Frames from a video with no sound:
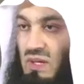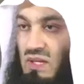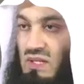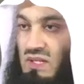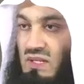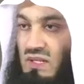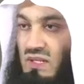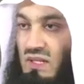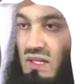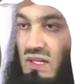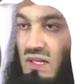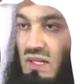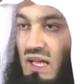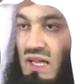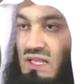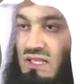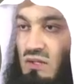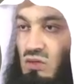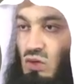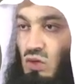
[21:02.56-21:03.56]
person
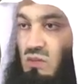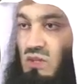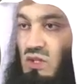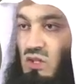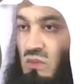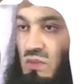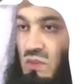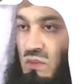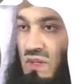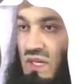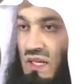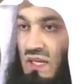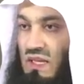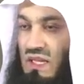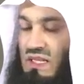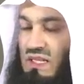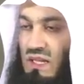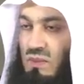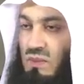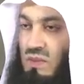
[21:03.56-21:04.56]
as a normal human being.
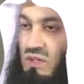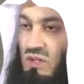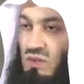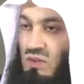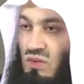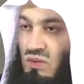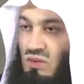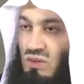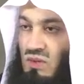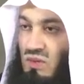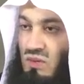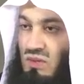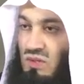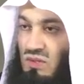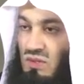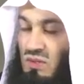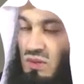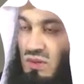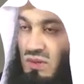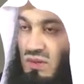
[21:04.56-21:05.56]
They say, but you don't know the
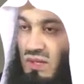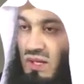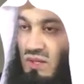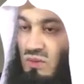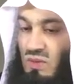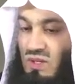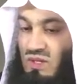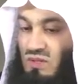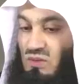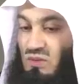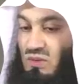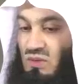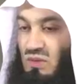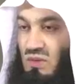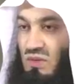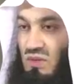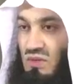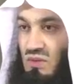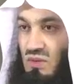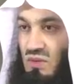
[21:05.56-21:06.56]
truth, and we do
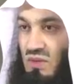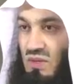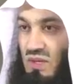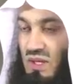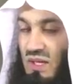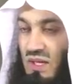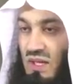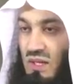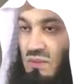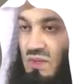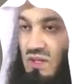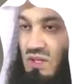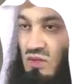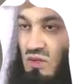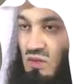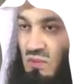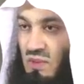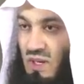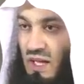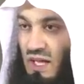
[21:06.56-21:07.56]
know the truth, but
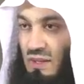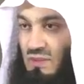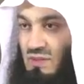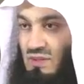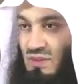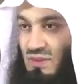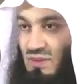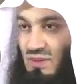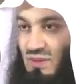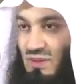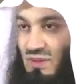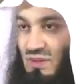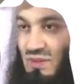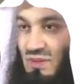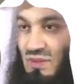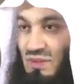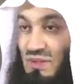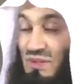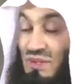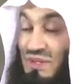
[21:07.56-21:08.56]
you perhaps don't know the
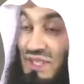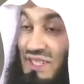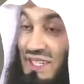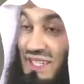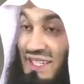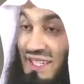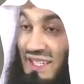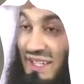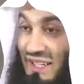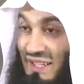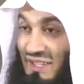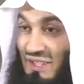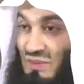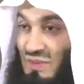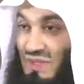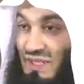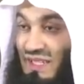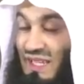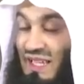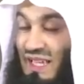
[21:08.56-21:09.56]
truth. So this is the
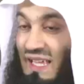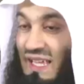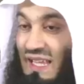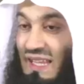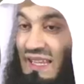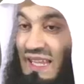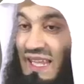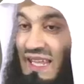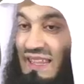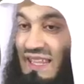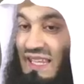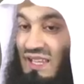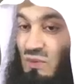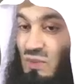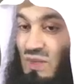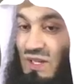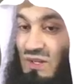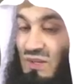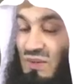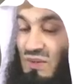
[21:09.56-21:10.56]
argument. They
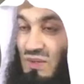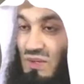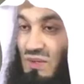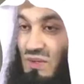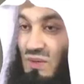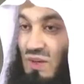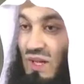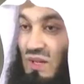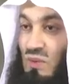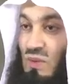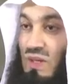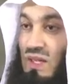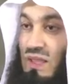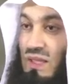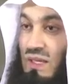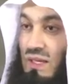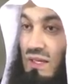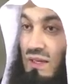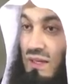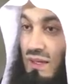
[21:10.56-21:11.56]
think we don't know, and we
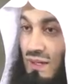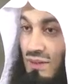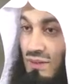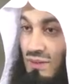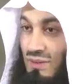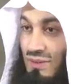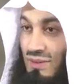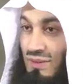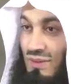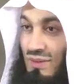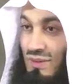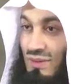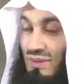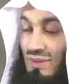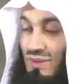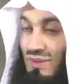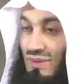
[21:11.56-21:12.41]
think they don't know.